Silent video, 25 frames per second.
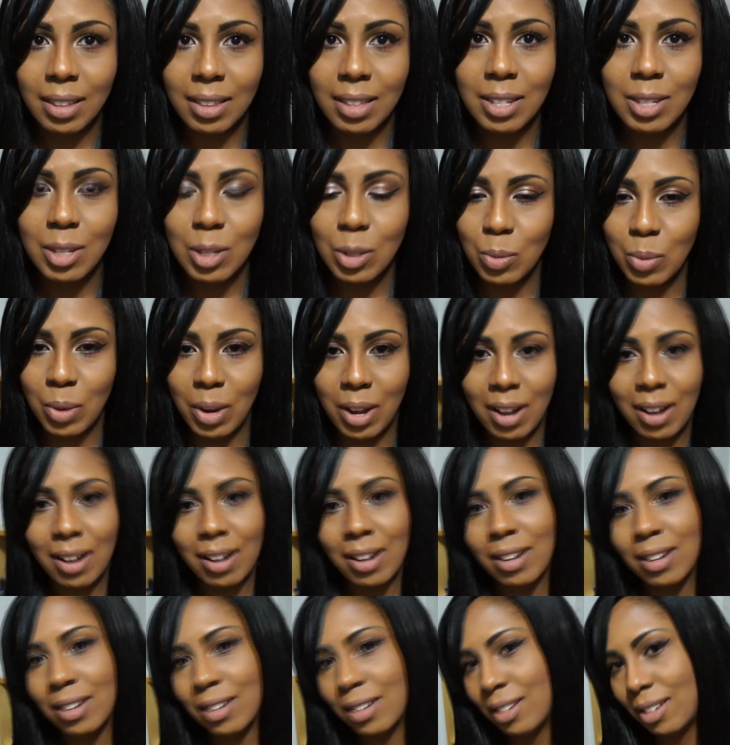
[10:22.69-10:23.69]
This is
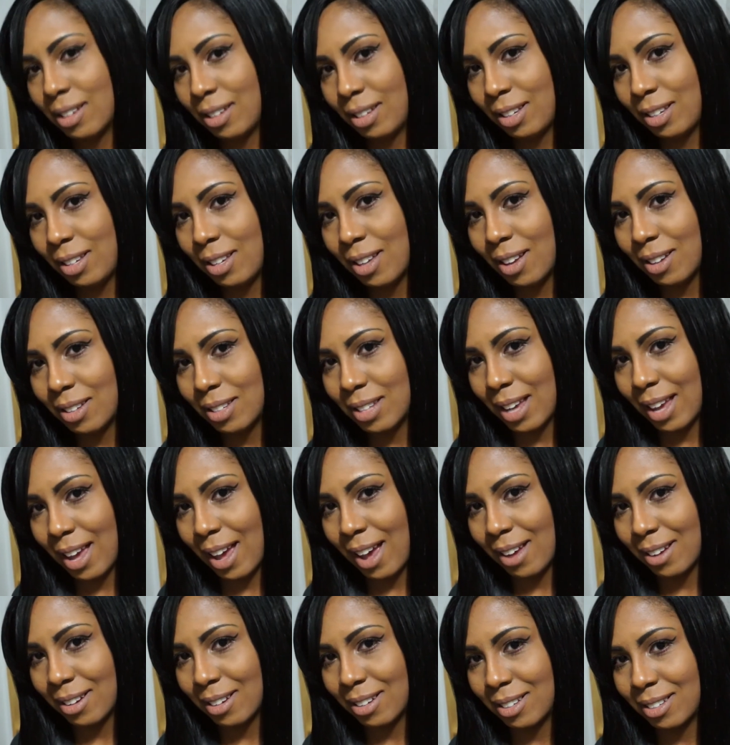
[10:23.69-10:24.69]
where young
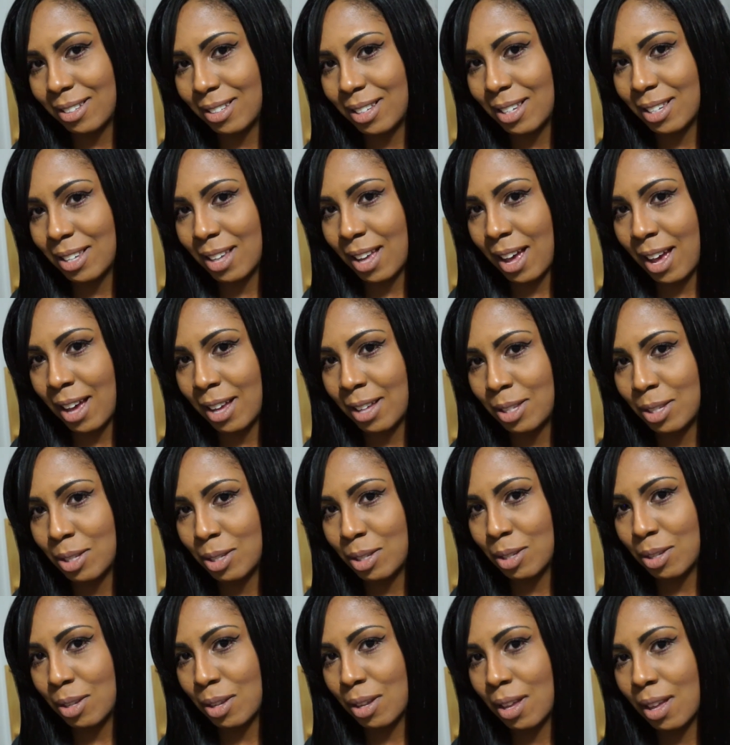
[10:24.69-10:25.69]
Diana
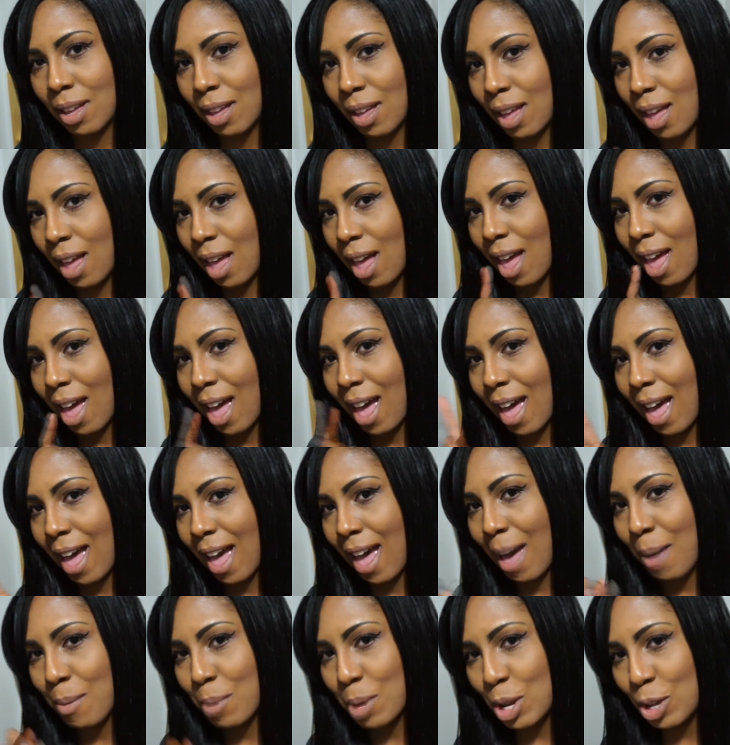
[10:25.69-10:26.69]
decides,
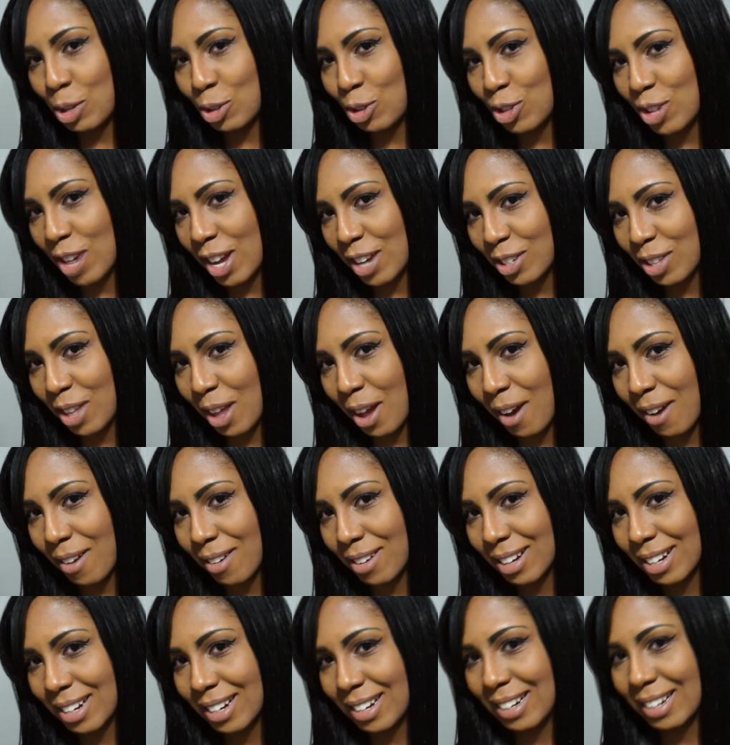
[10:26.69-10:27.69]
I'm gonna interject there
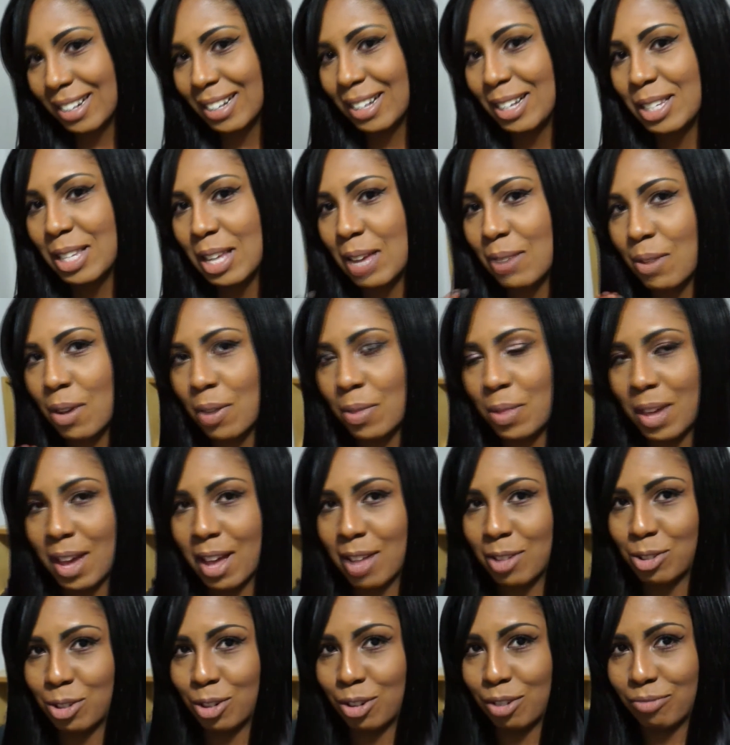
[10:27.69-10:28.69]
because I've got the
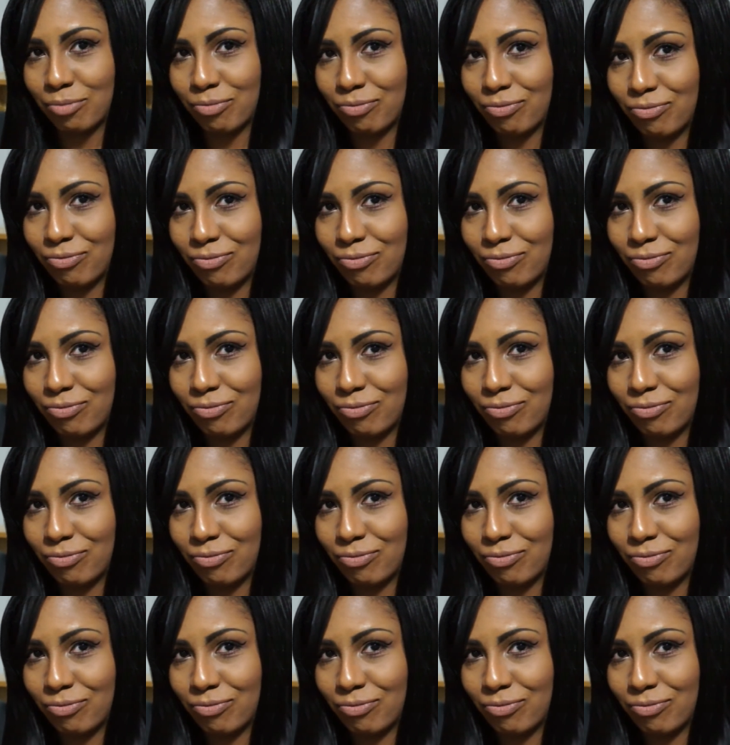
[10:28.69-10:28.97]
answer.